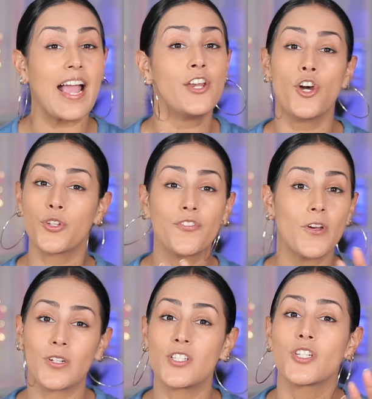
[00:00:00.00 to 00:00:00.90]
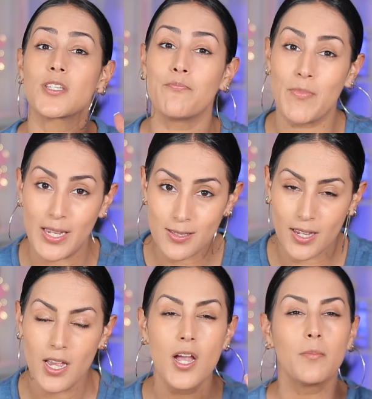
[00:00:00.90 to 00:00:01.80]
I know the foundation is
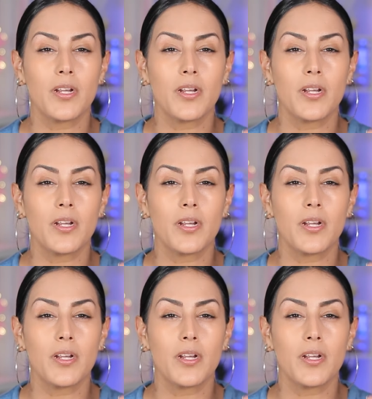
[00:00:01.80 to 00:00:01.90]
amazing,